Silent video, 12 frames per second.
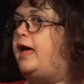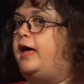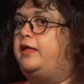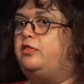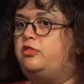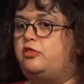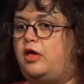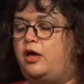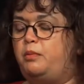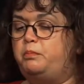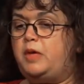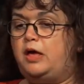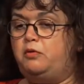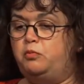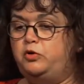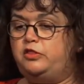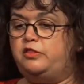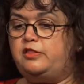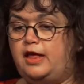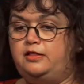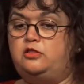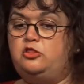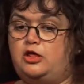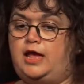and um, would
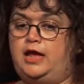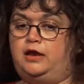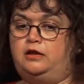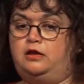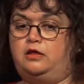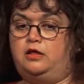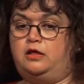send Jane